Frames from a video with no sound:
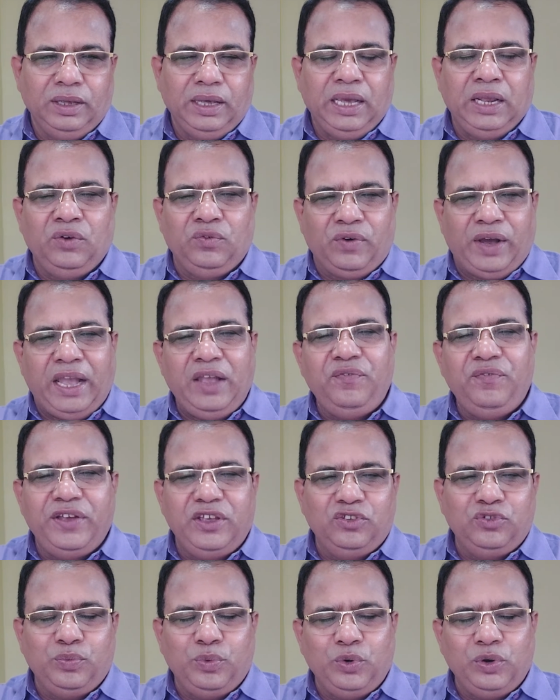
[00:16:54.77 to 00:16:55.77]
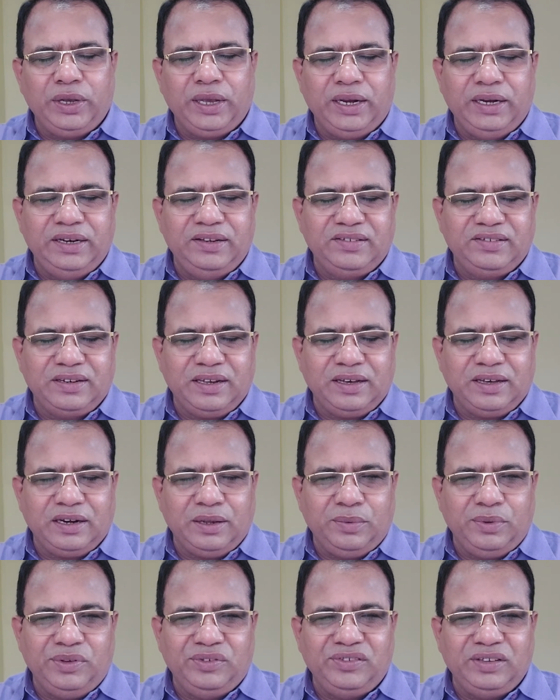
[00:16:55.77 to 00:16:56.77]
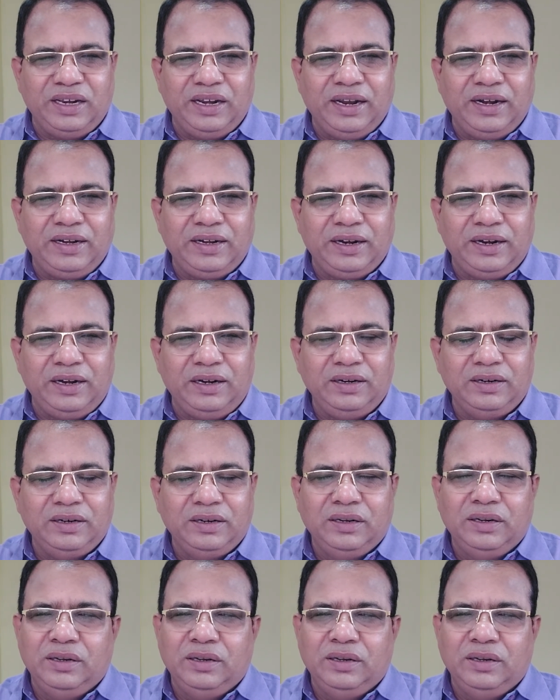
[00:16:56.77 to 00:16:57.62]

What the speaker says: And why Facebook and Instagram is selected?